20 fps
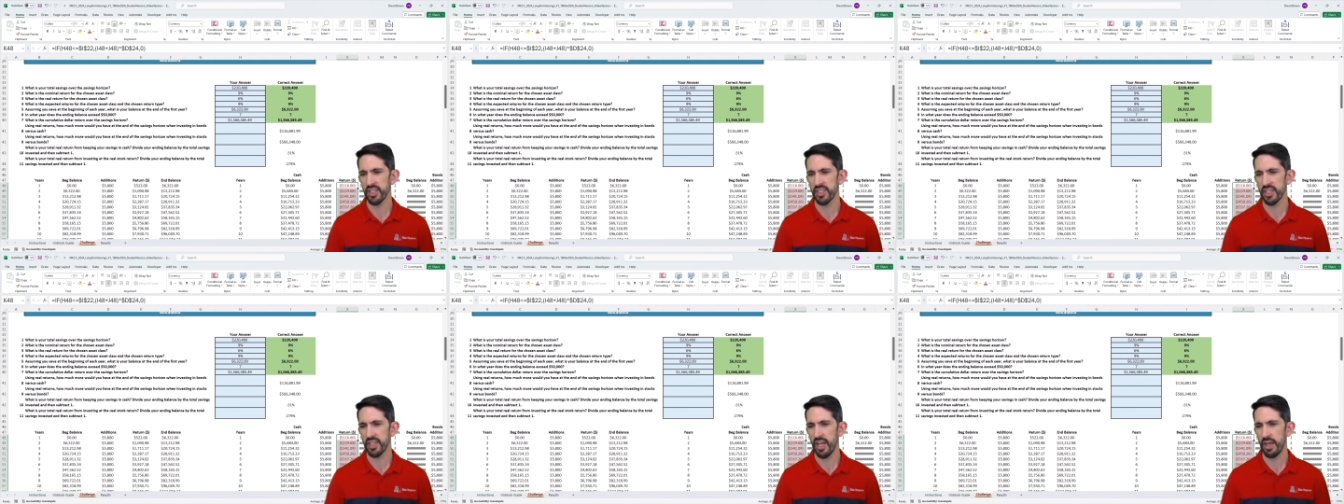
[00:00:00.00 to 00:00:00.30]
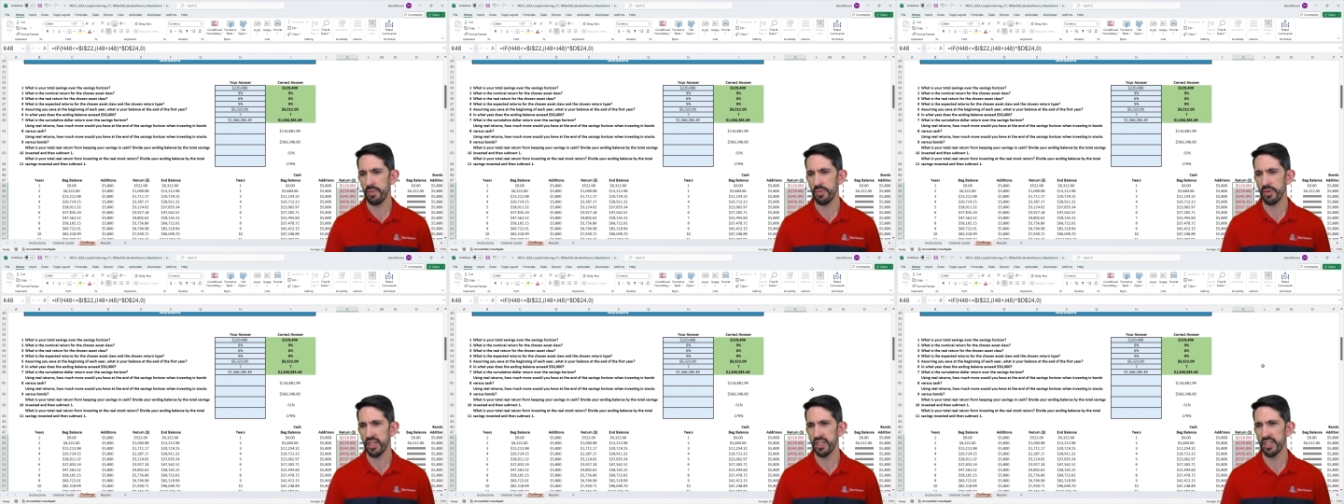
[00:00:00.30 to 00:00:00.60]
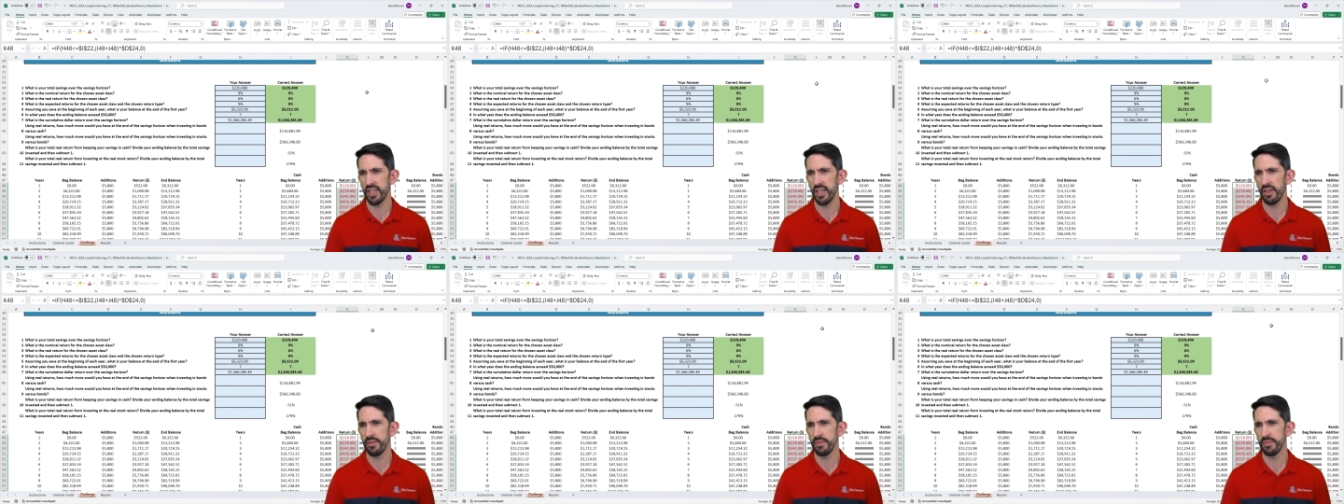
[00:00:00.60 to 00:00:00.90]
to copy it
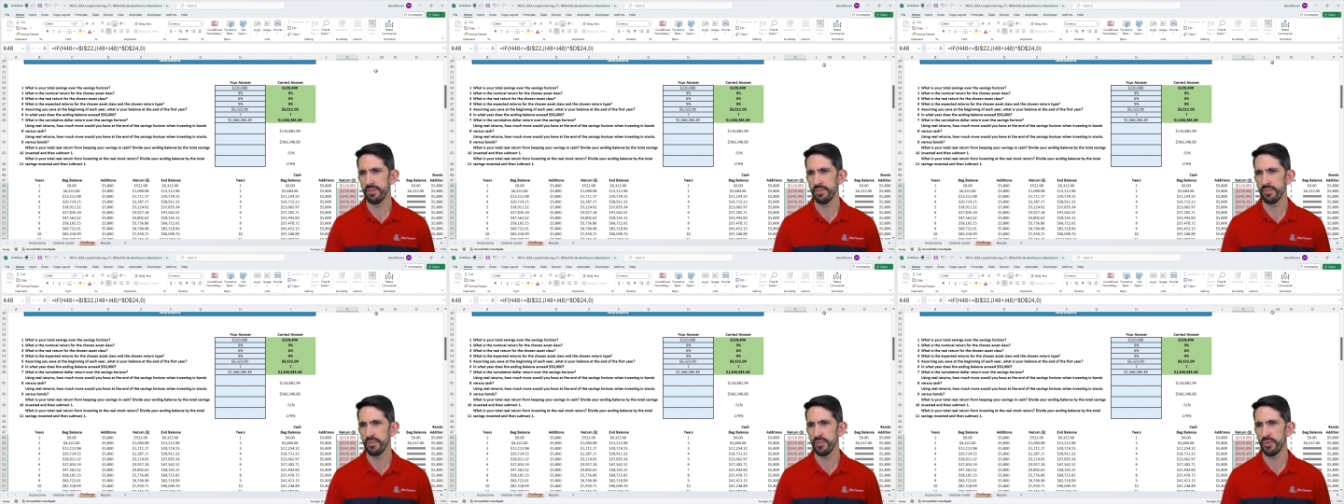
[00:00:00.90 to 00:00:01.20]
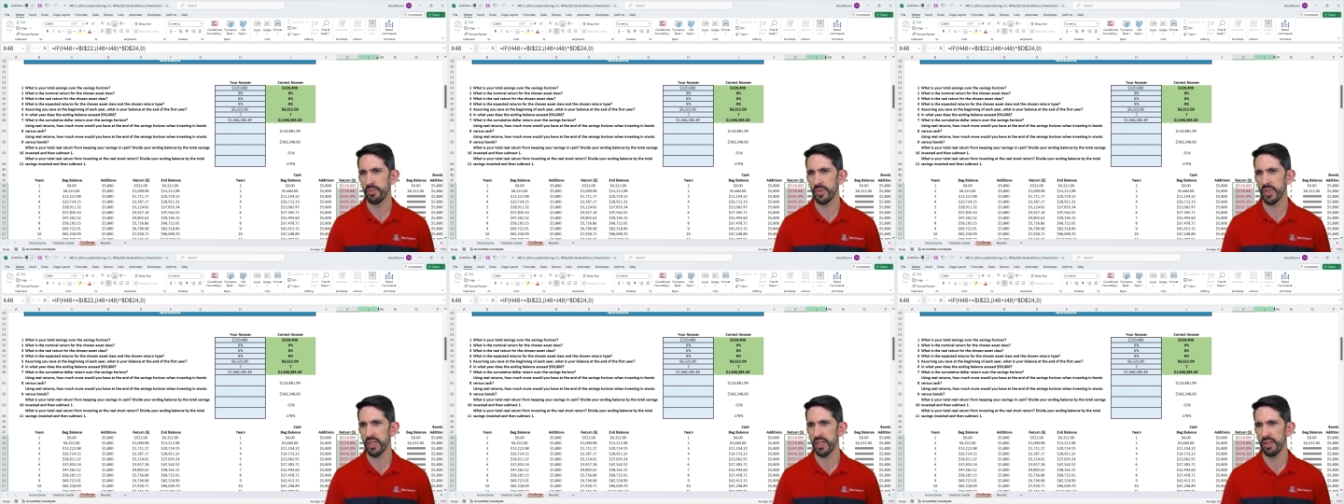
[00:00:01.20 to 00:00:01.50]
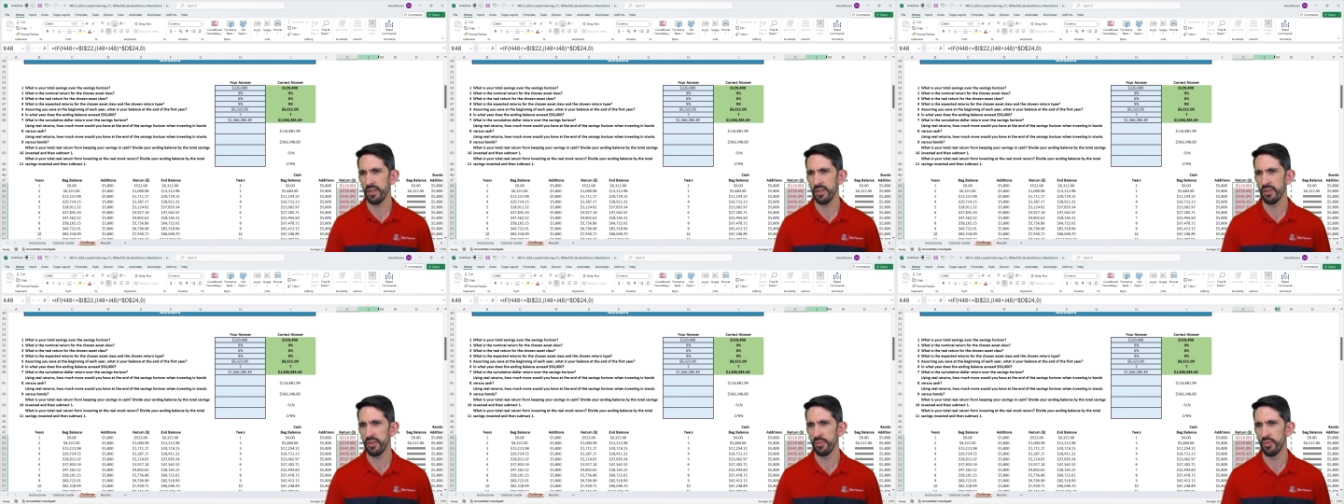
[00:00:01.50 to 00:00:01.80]
down. We'll make a
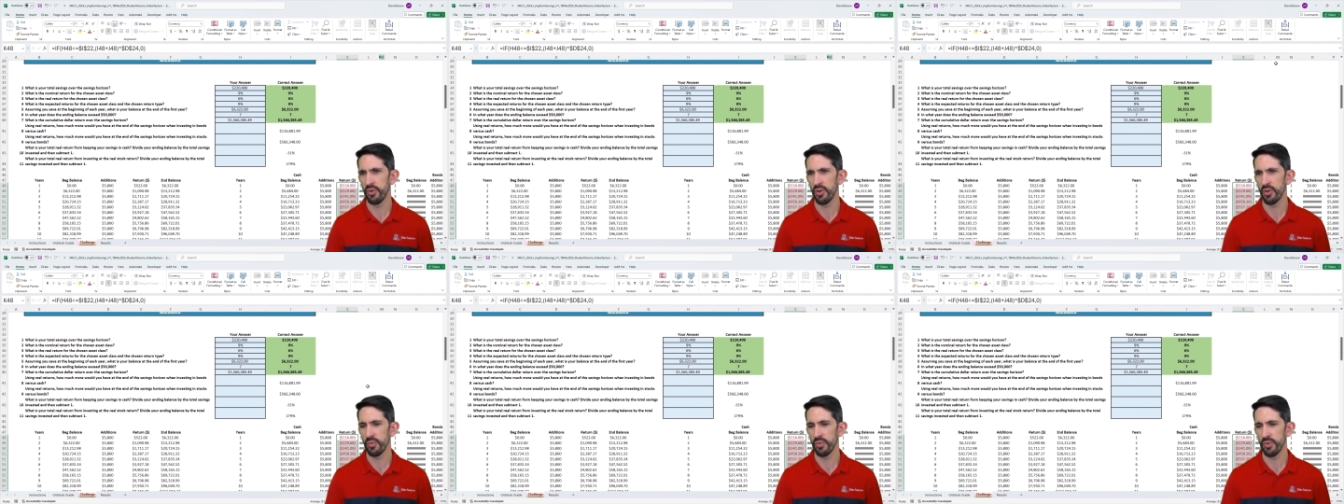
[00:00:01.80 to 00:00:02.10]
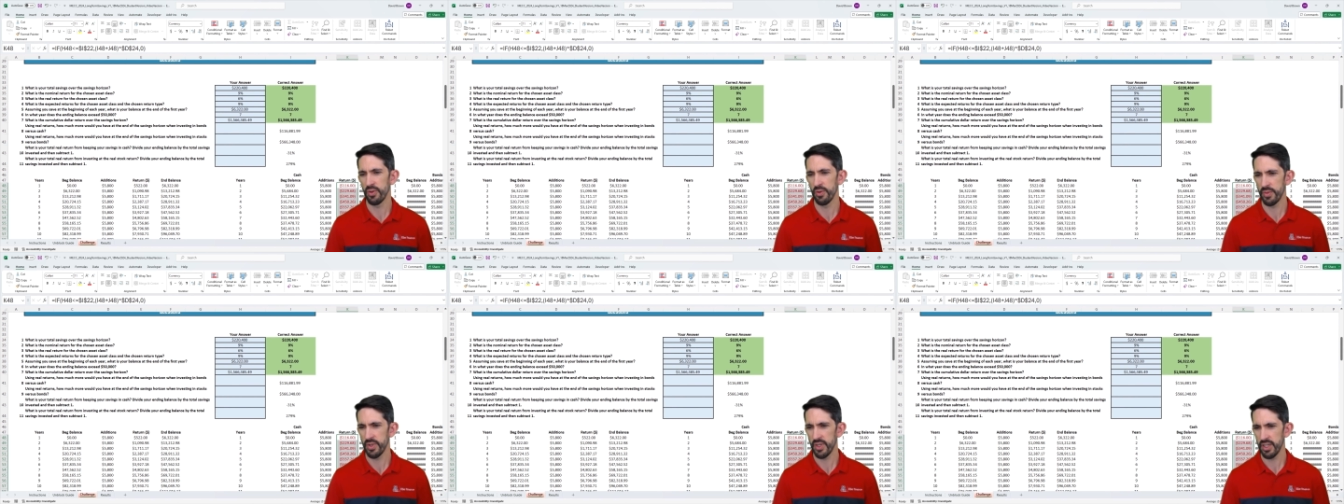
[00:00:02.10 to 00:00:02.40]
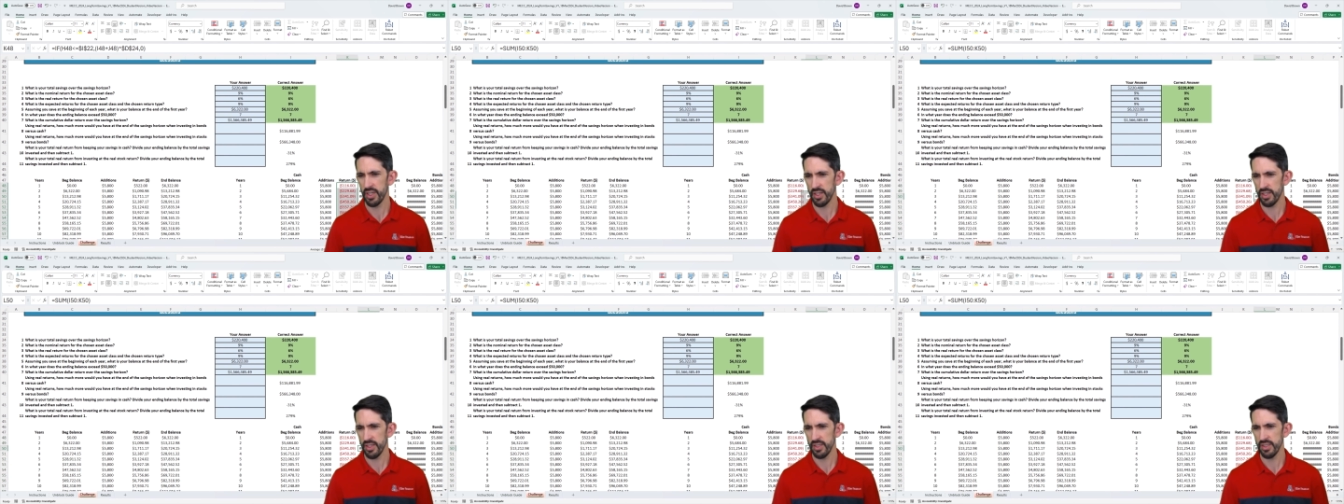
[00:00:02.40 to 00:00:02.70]
little more room
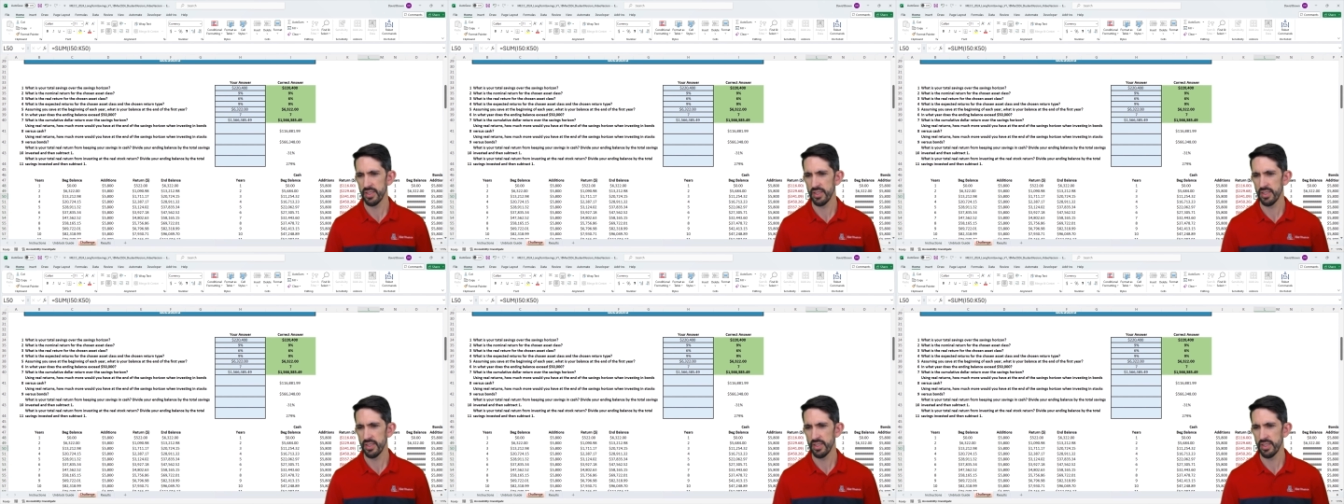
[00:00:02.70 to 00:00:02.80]
here.